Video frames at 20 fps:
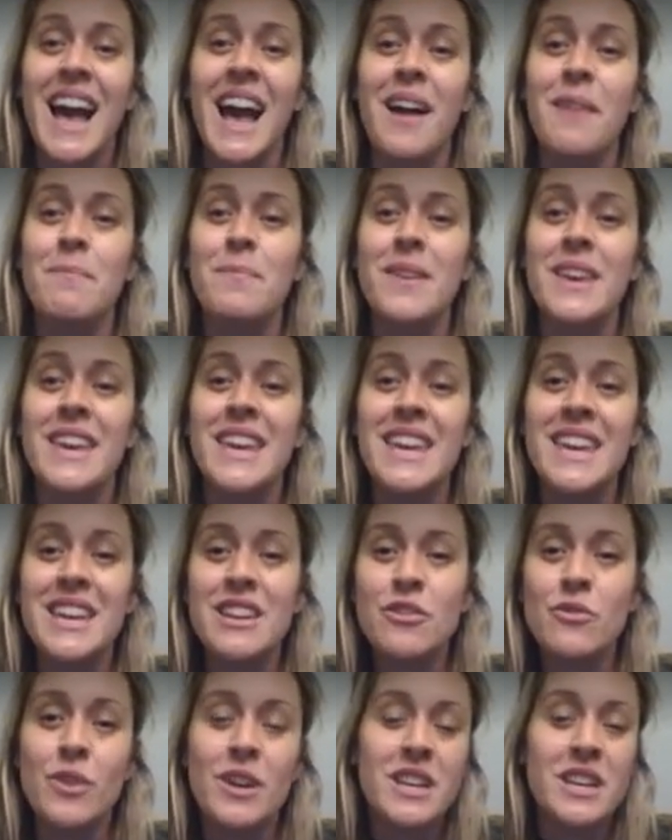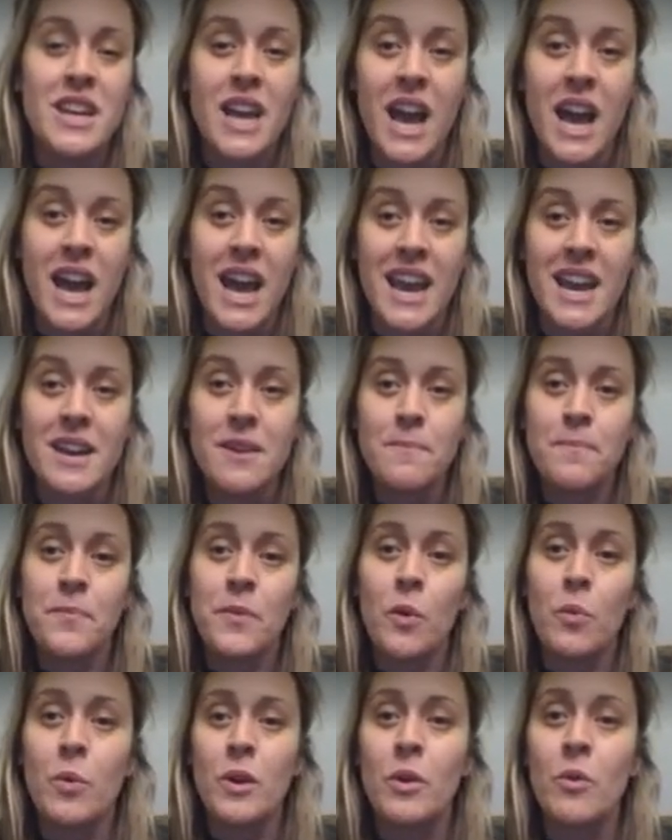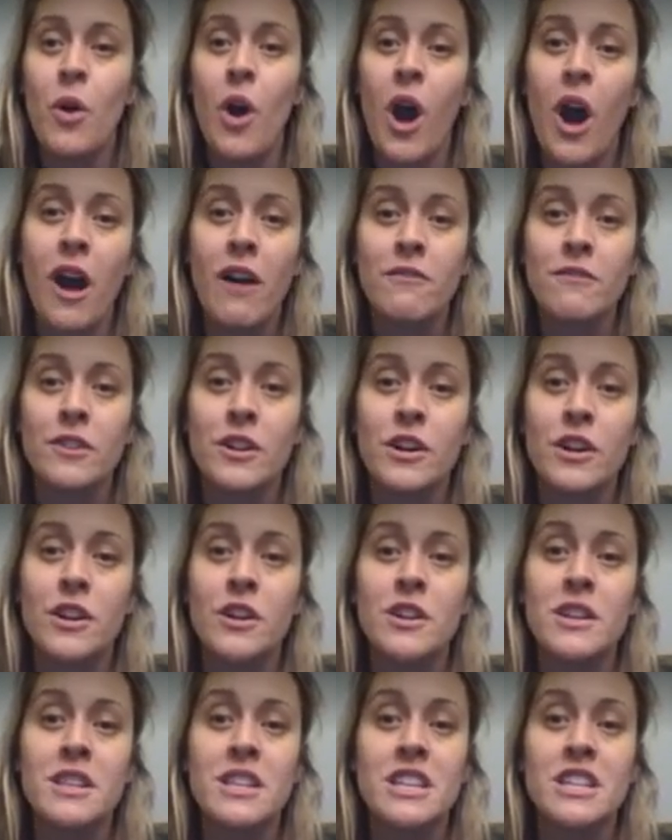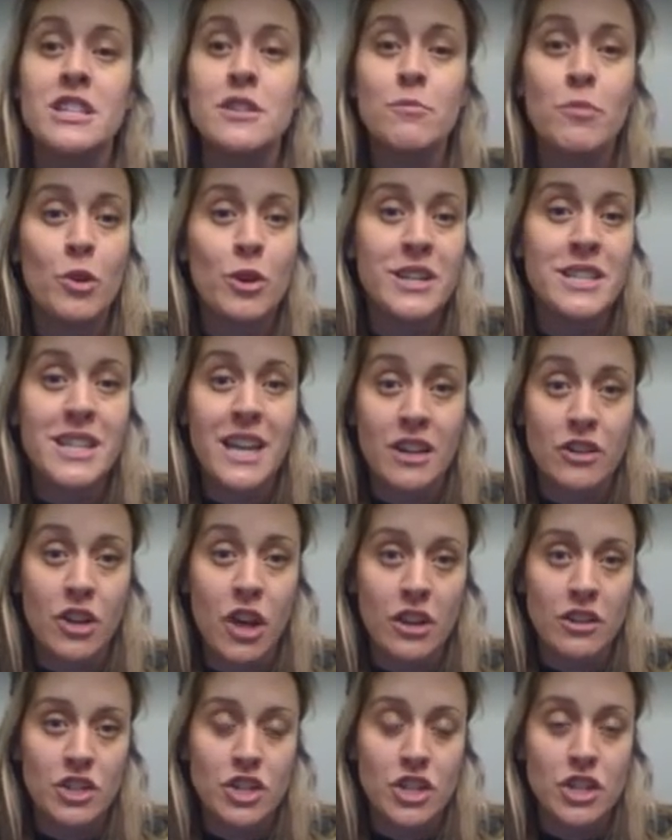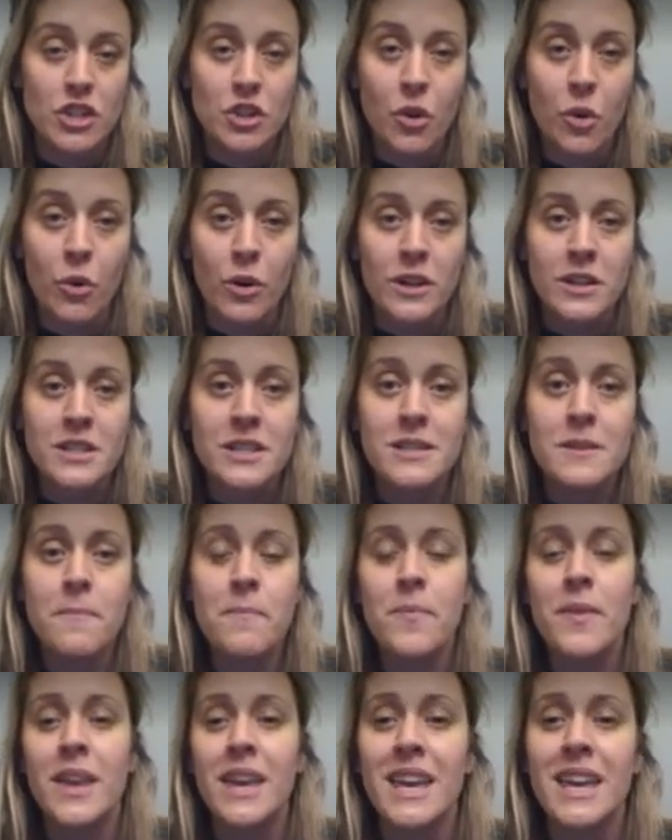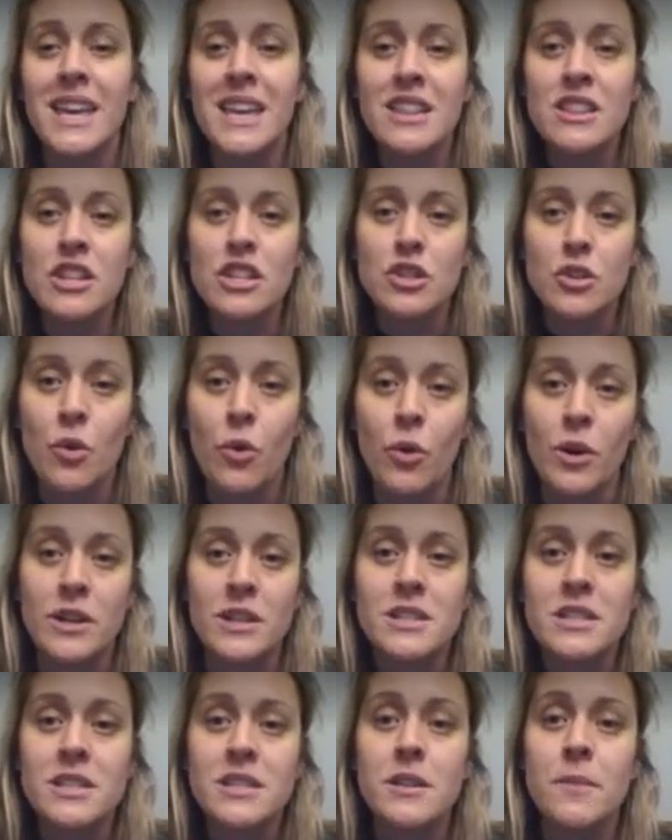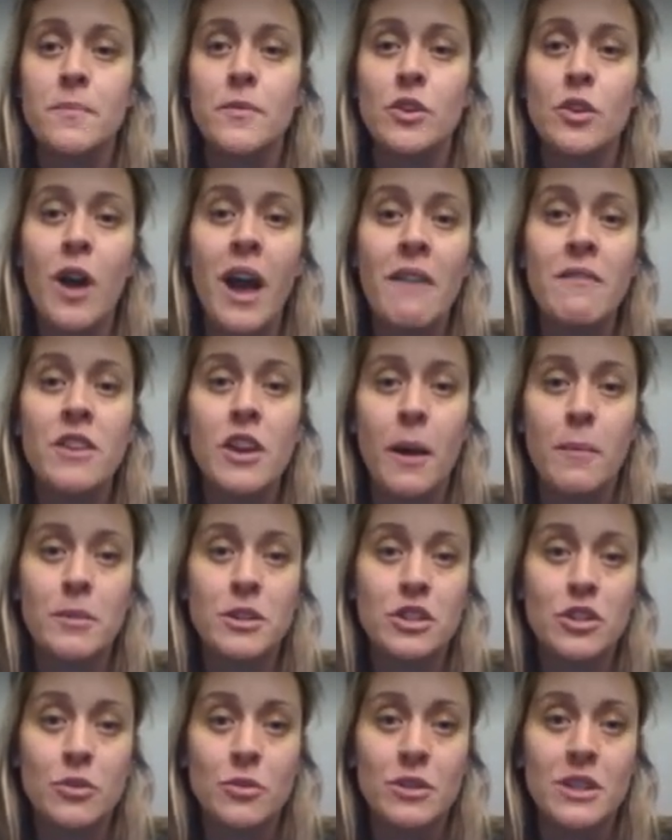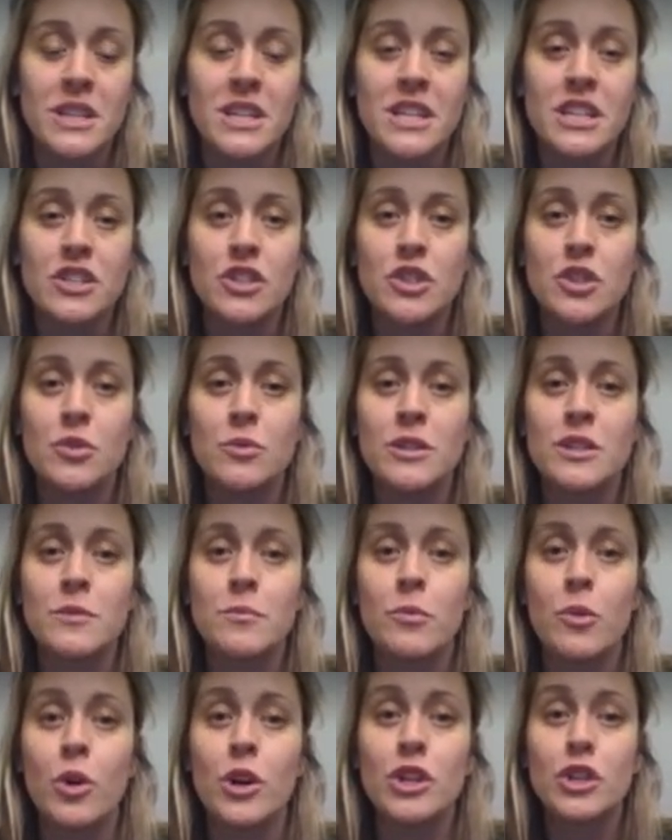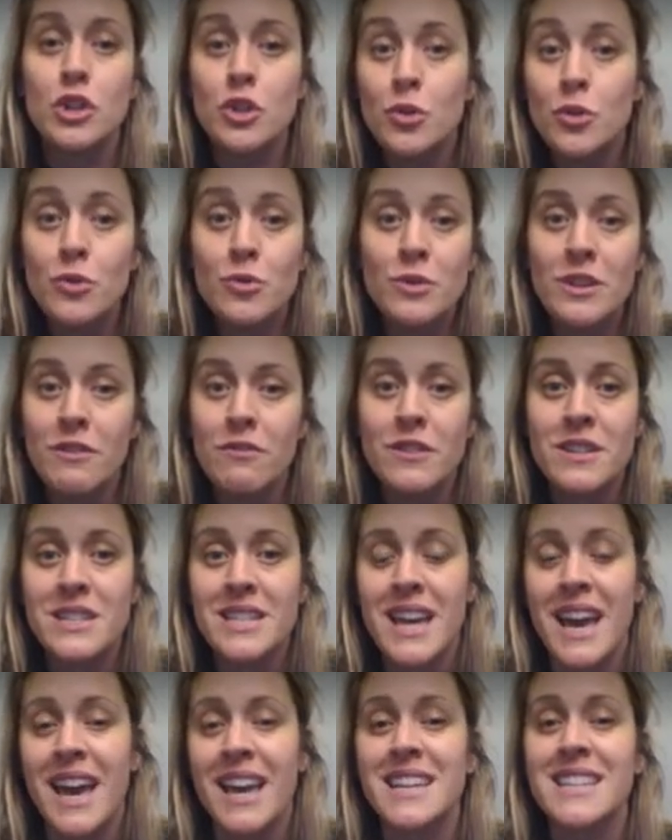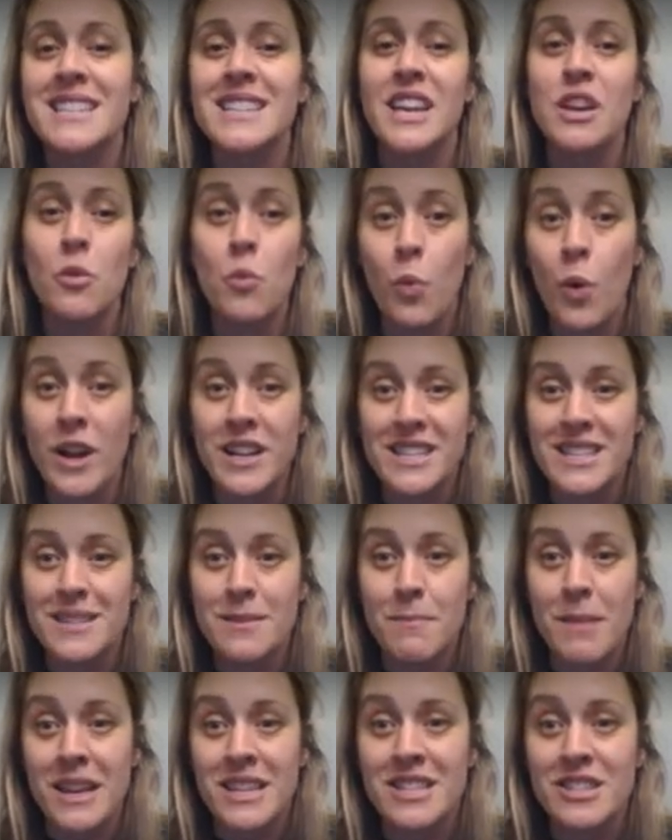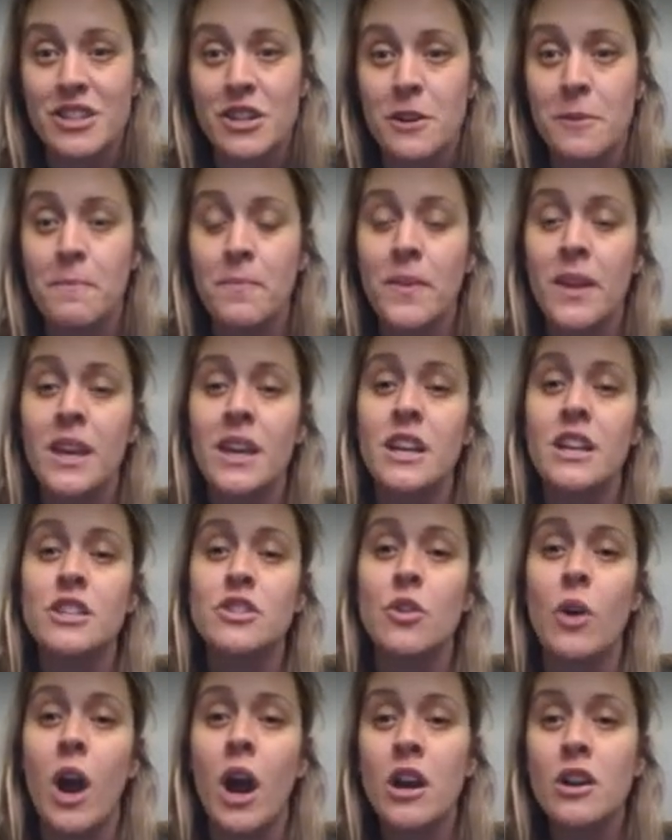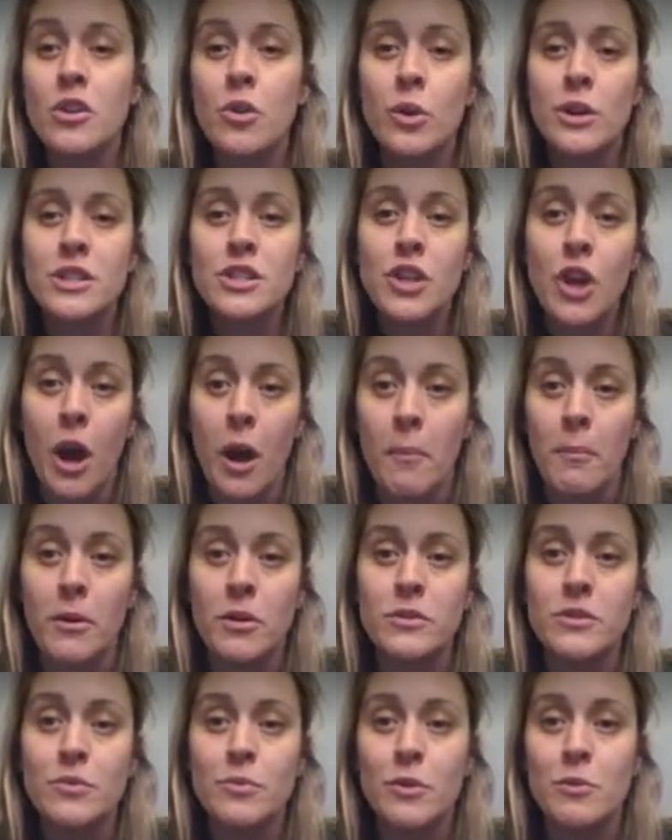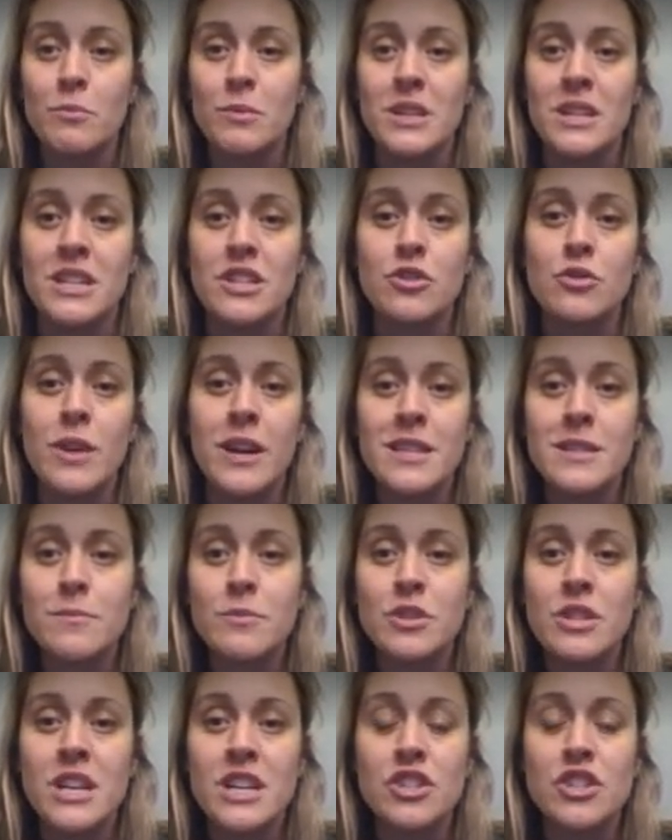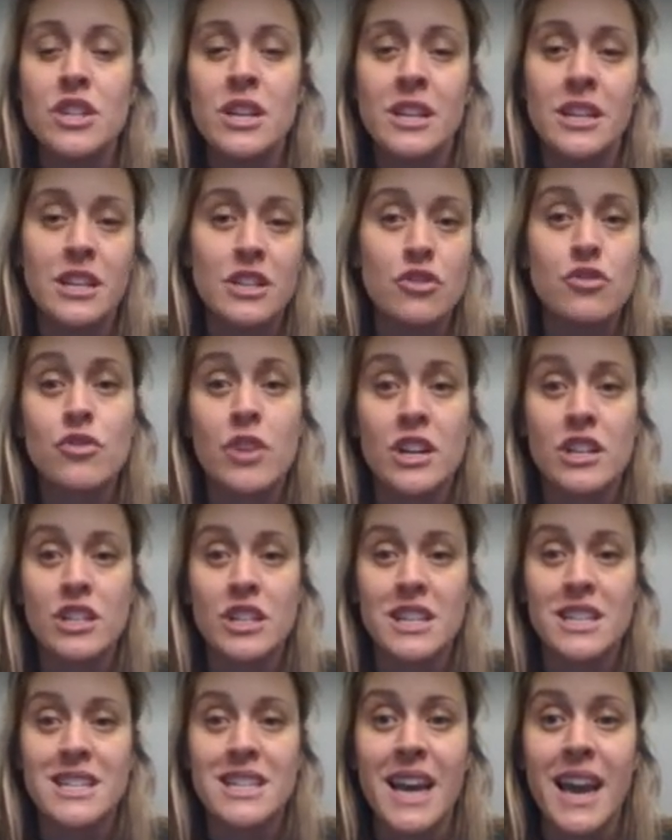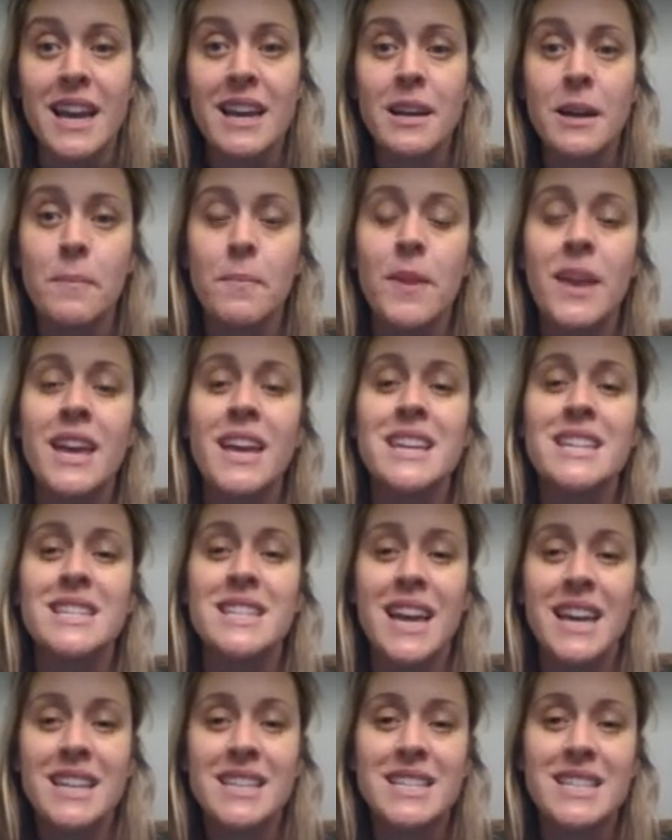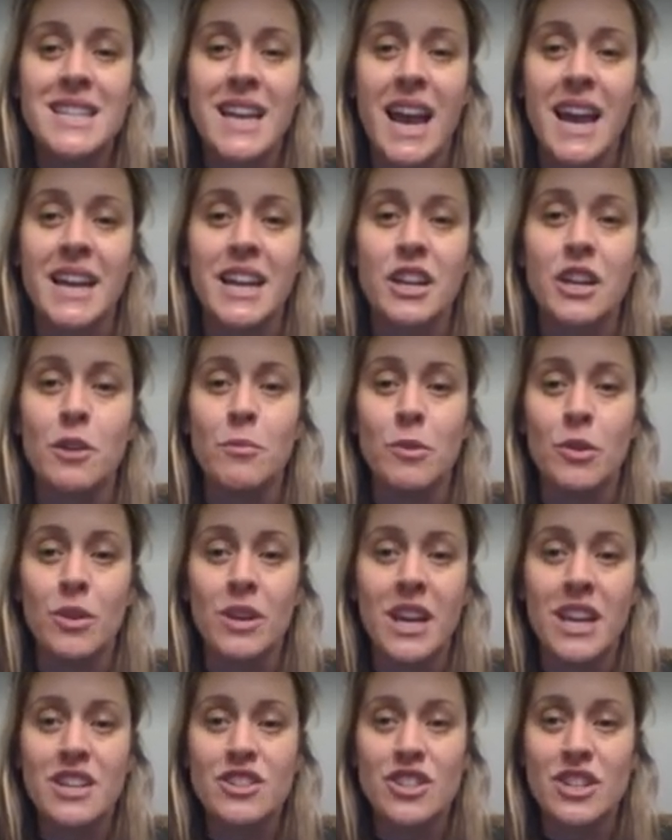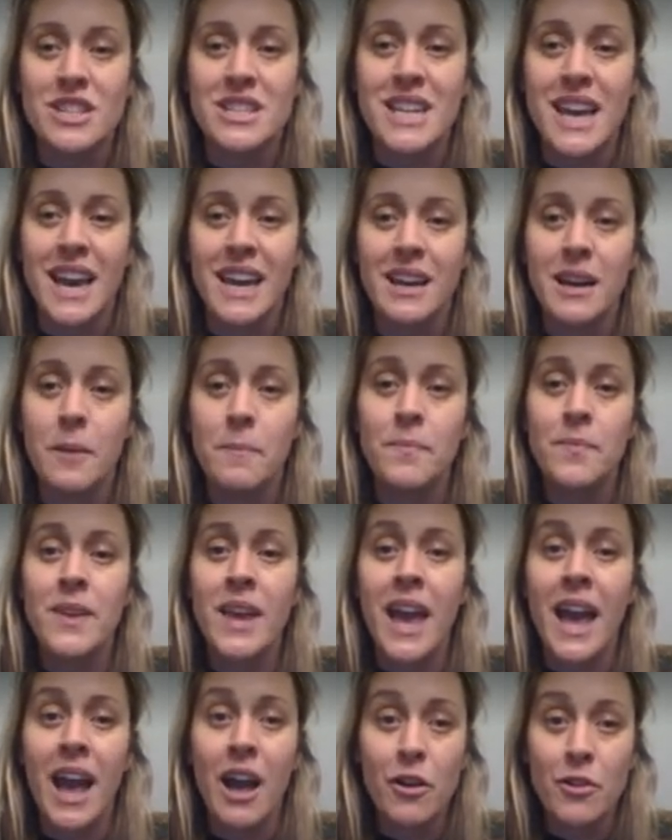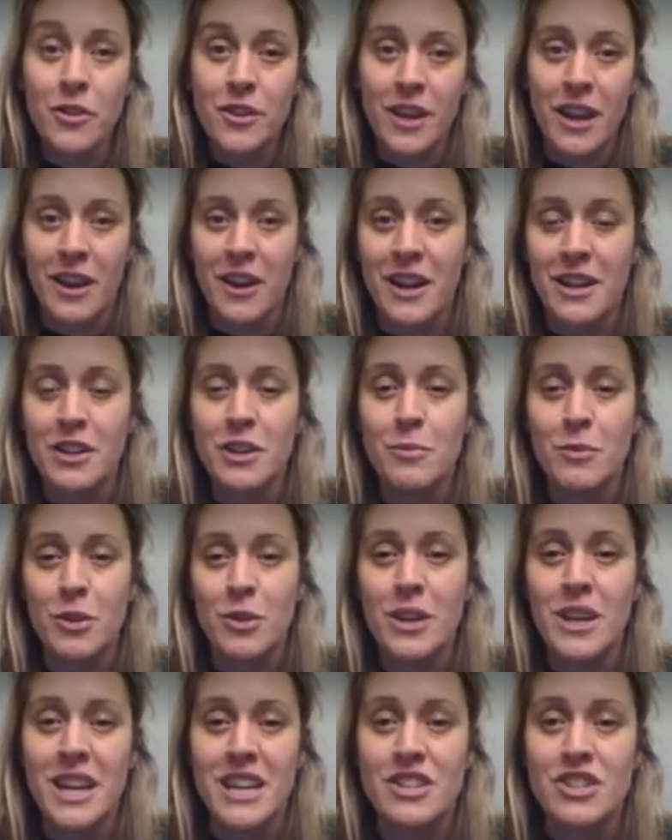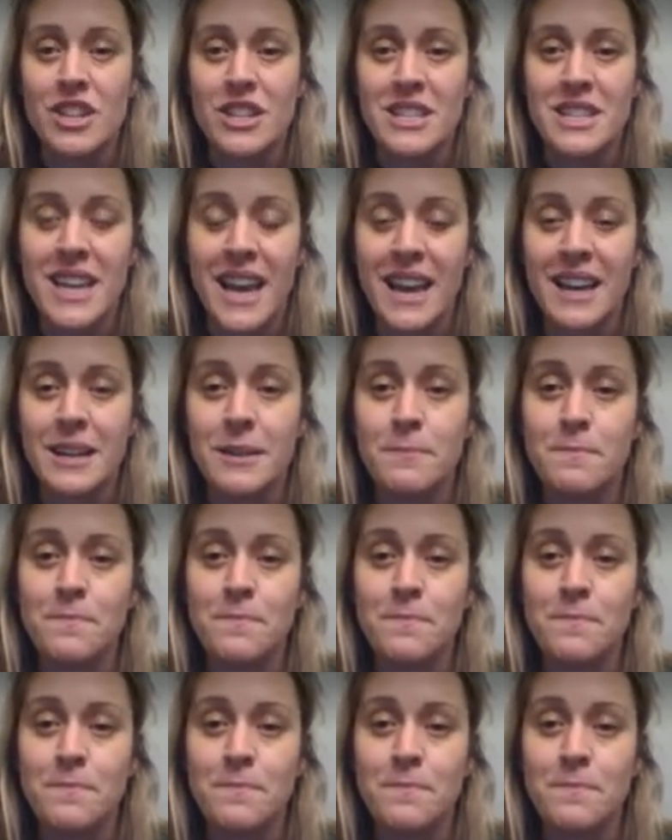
Um, in grade nine, we will offer the Exploring Technologies course. In this course, you'll have the opportunity to explore two different techs in one semester. So our course combos will be transportation and construction tech, tech design and communication tech, healthcare and communication tech.